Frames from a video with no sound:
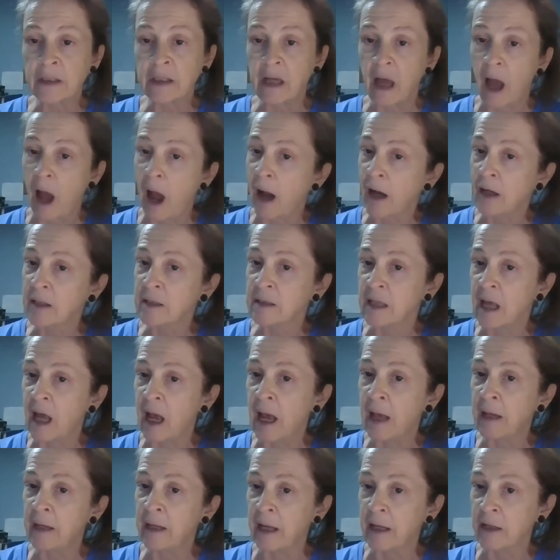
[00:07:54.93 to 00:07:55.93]

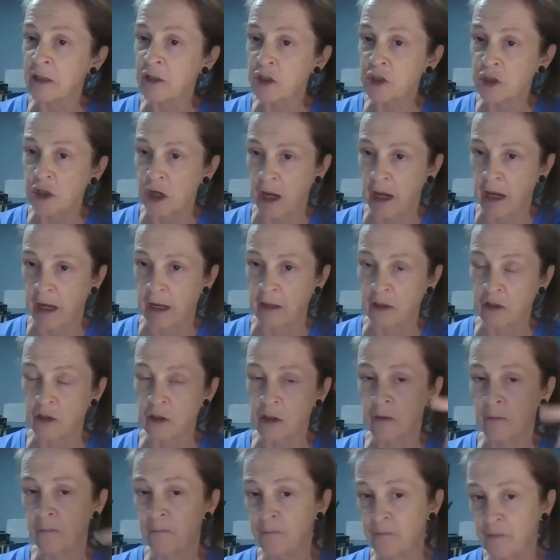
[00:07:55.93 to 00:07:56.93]
dioxide exchange.